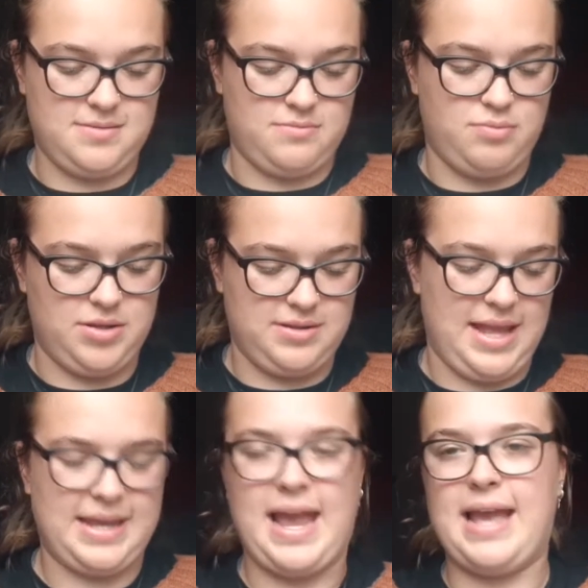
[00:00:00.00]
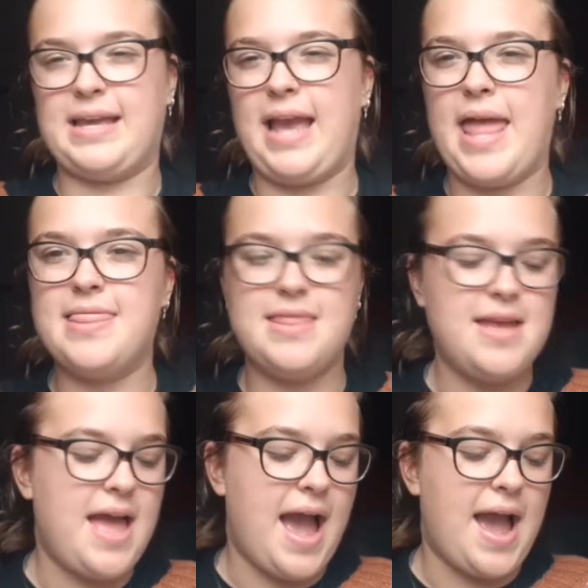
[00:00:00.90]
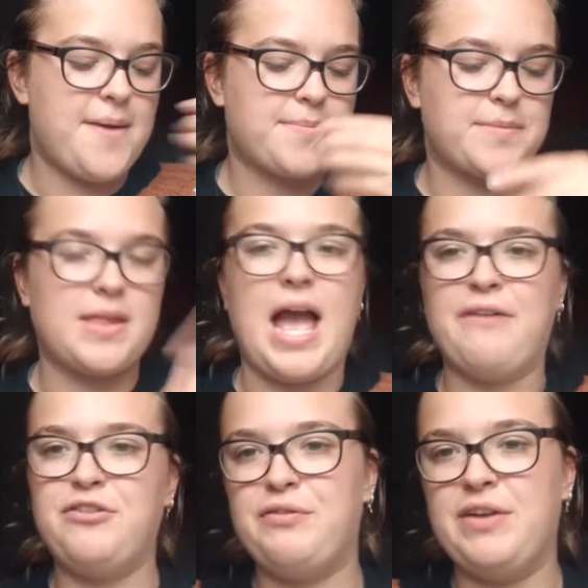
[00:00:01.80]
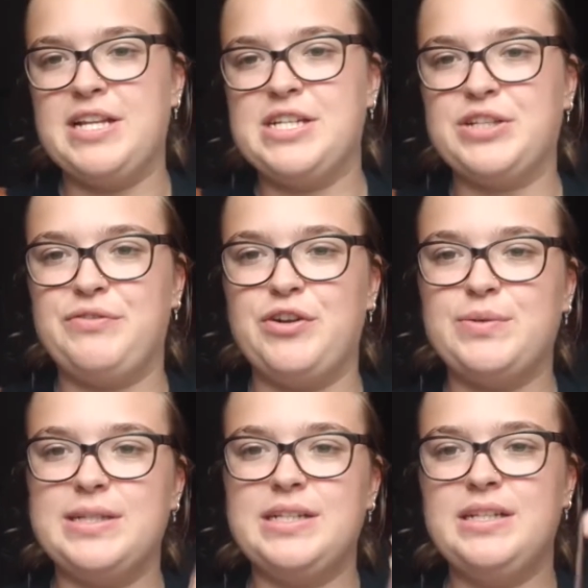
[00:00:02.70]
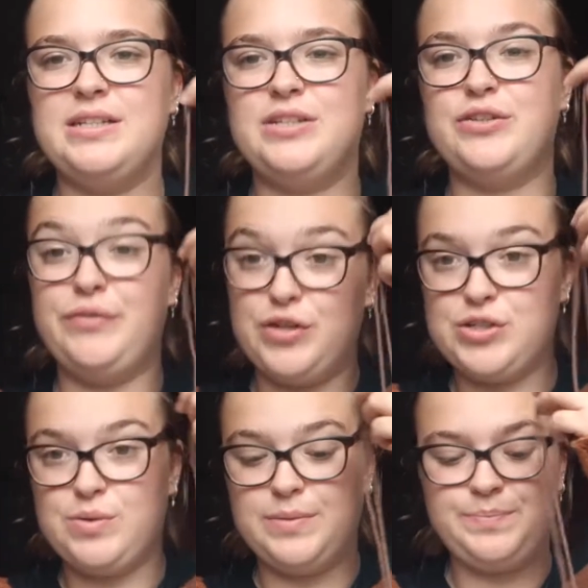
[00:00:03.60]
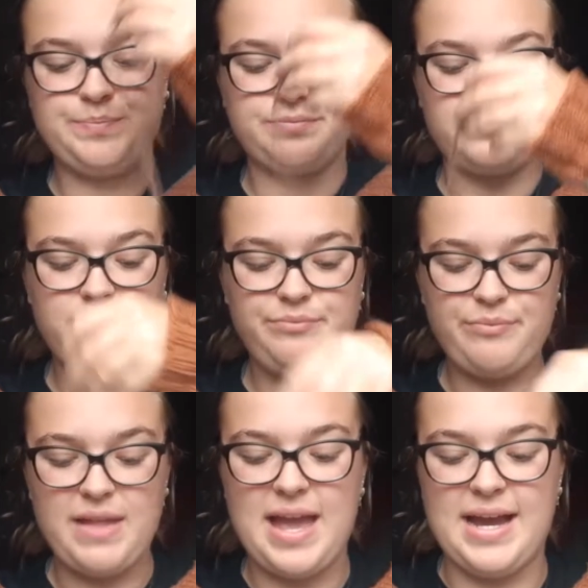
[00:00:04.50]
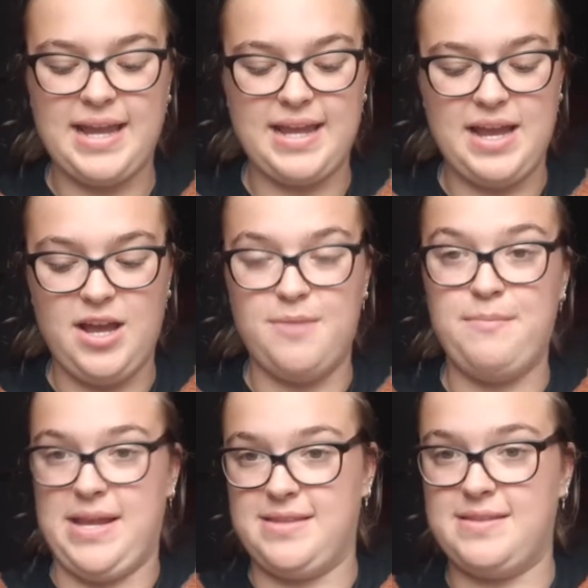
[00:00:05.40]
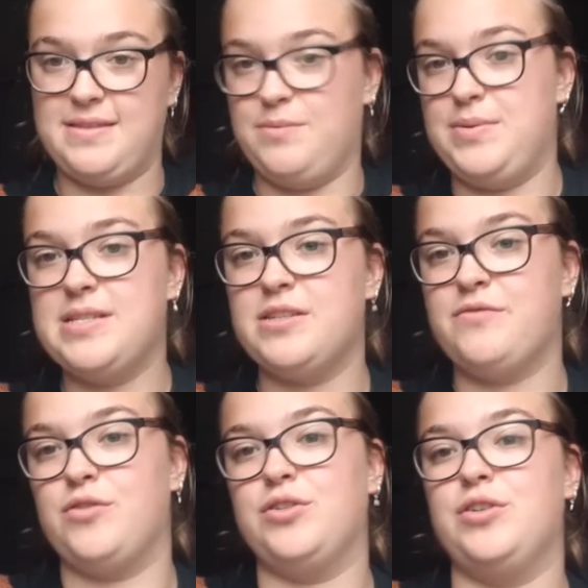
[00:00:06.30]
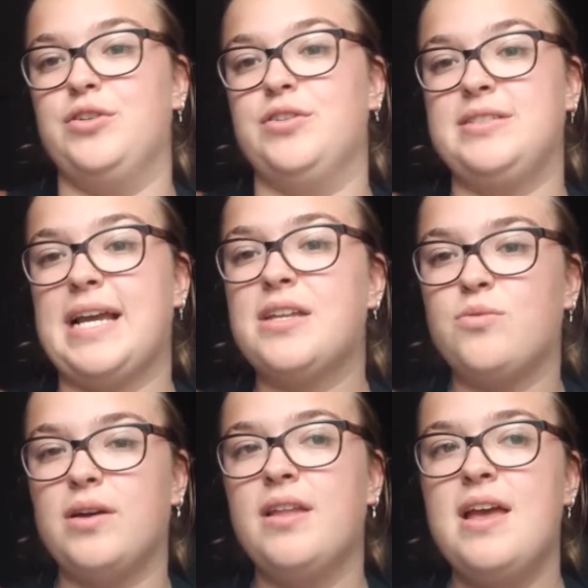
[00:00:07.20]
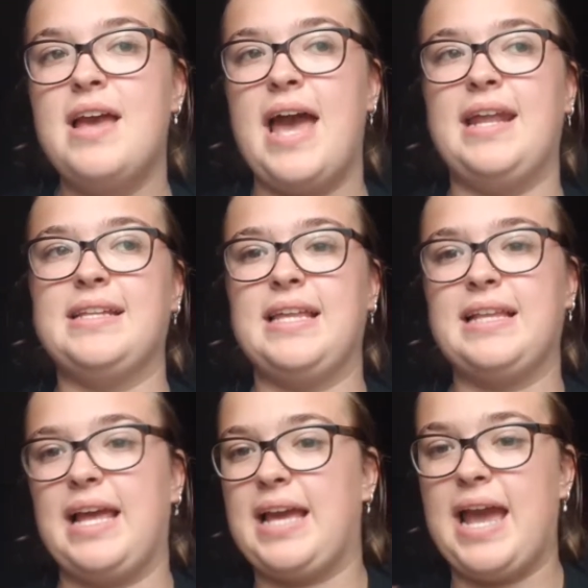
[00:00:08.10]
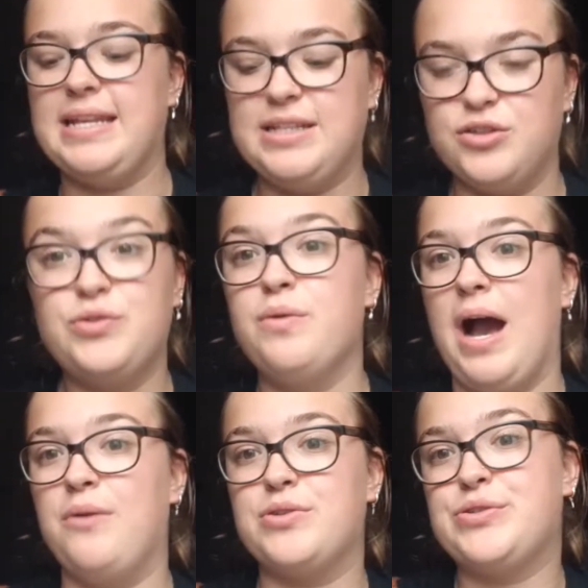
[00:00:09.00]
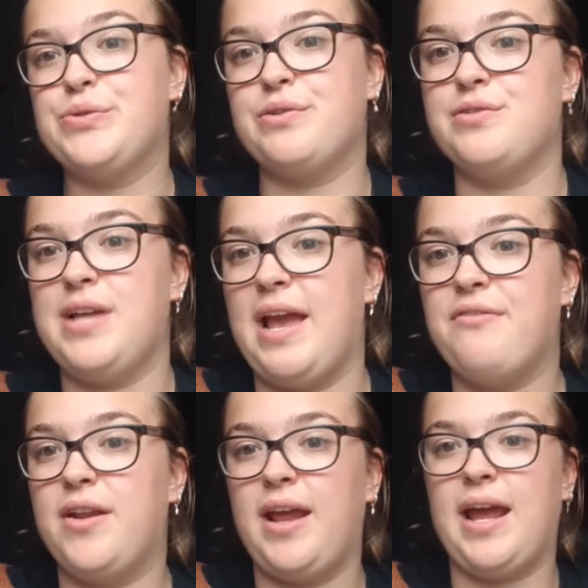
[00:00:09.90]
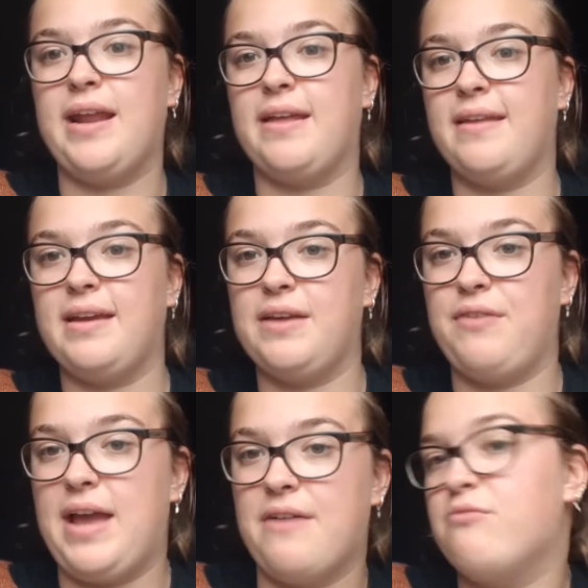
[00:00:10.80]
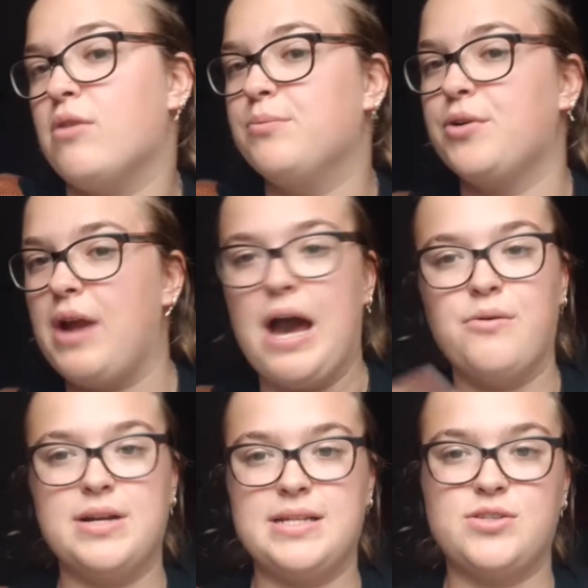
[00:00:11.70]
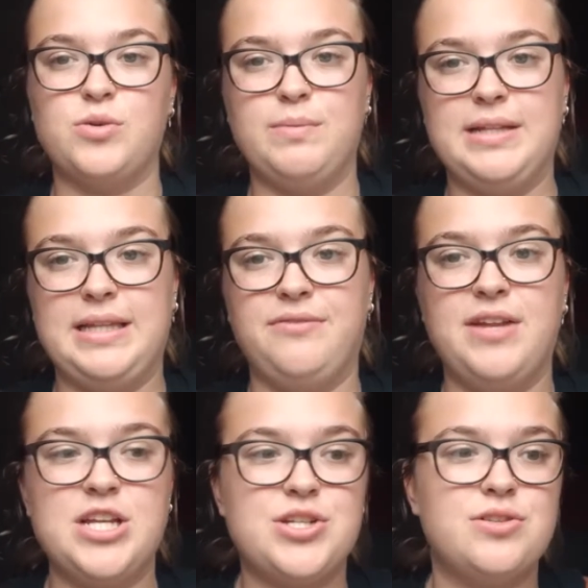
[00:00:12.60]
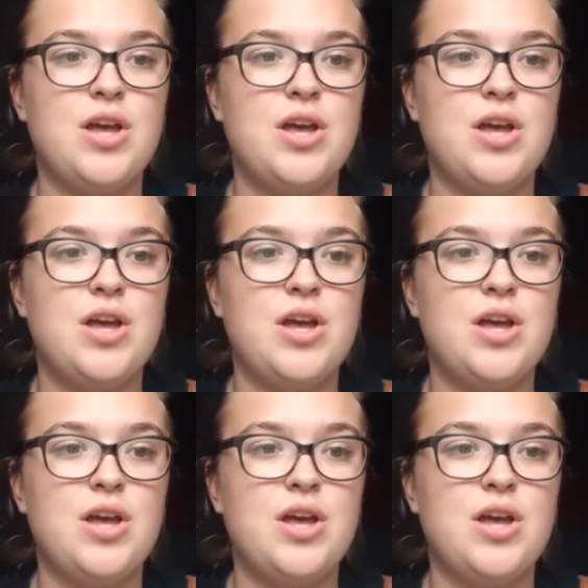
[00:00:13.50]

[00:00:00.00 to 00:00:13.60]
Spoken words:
But like I can, after finishing the first one, I made the pieces for the second one, and I think like I needed 2 hours to crochet everything, and I think if I have 1 more hour it's completely finished.